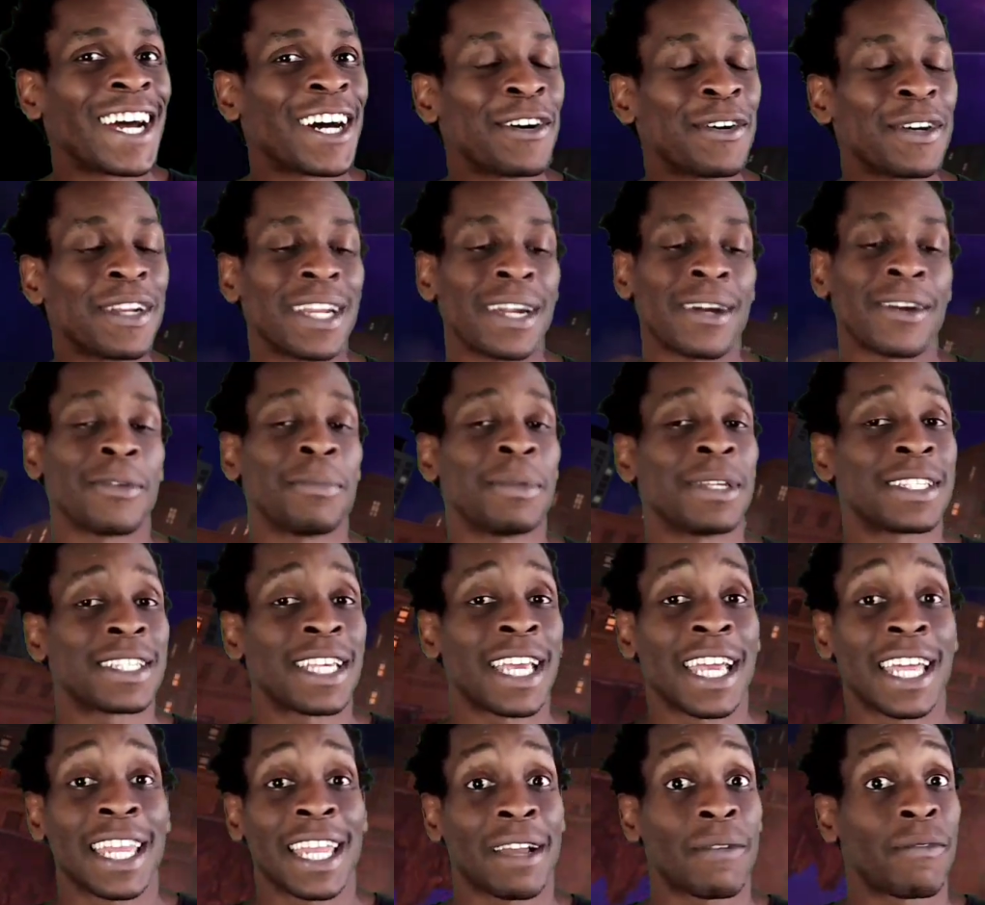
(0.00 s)
and heard me say it
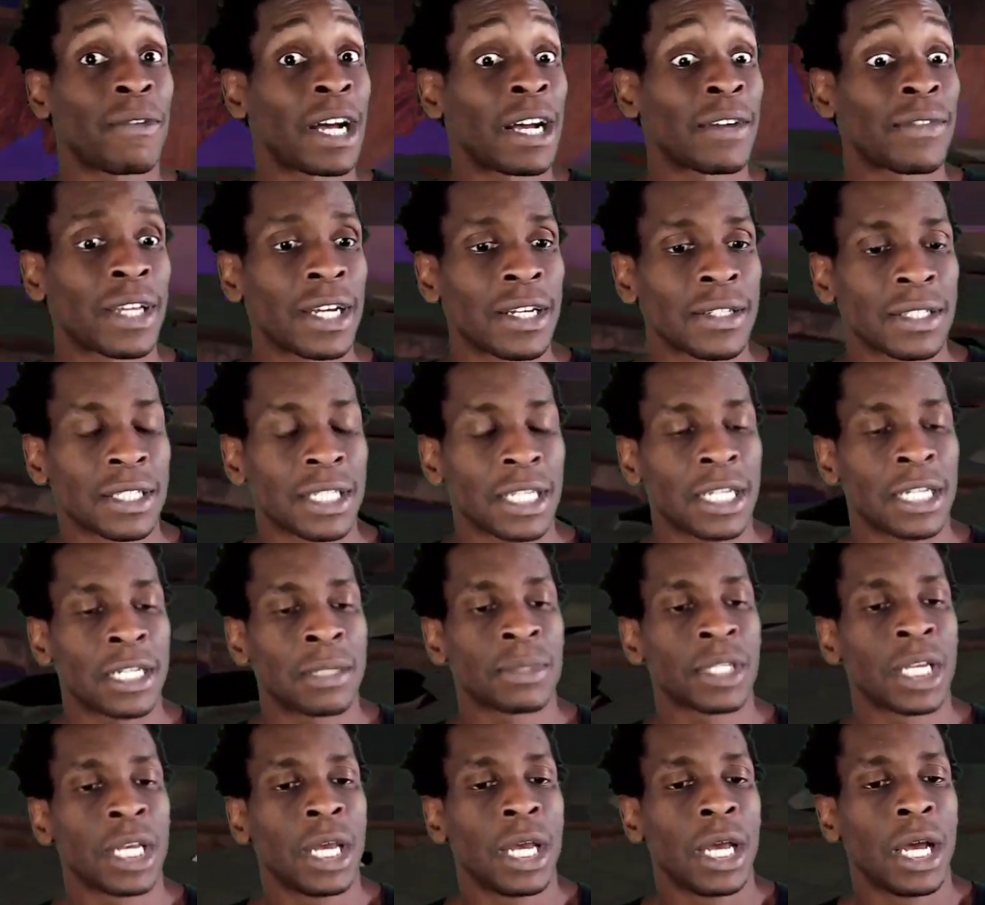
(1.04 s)
like 5,000 times.
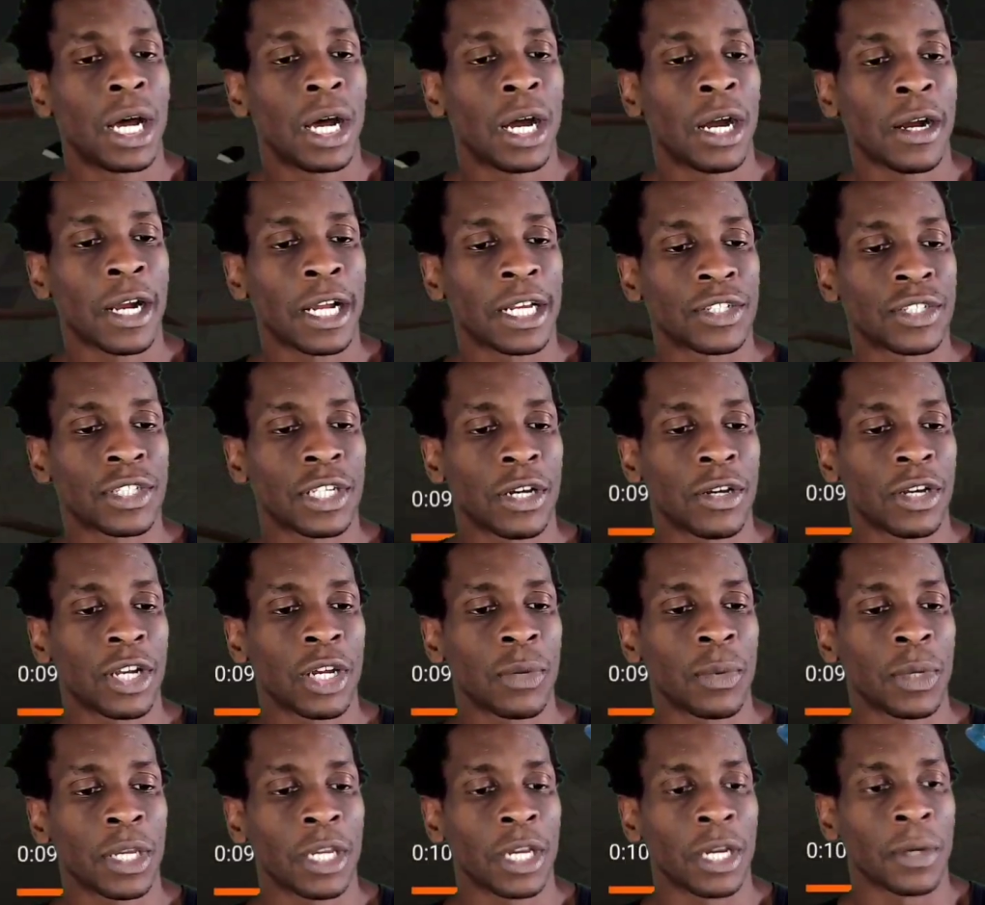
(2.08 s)
All right, so here we
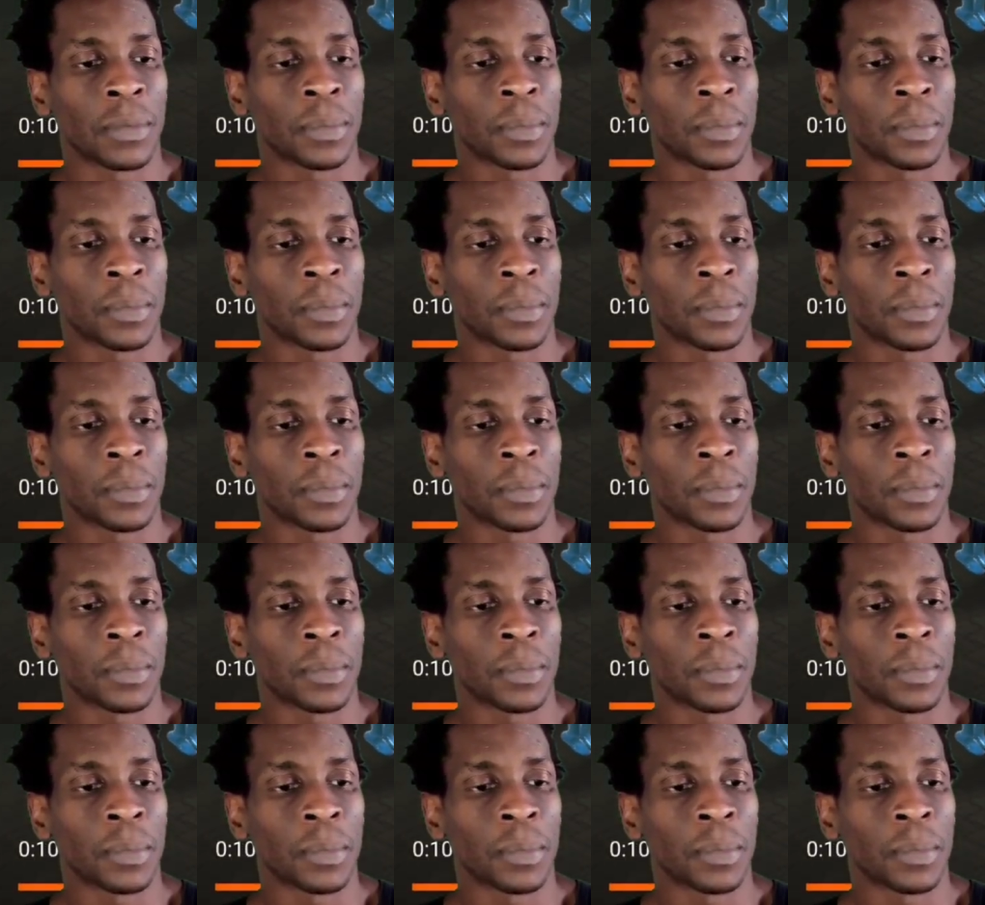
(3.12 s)
go.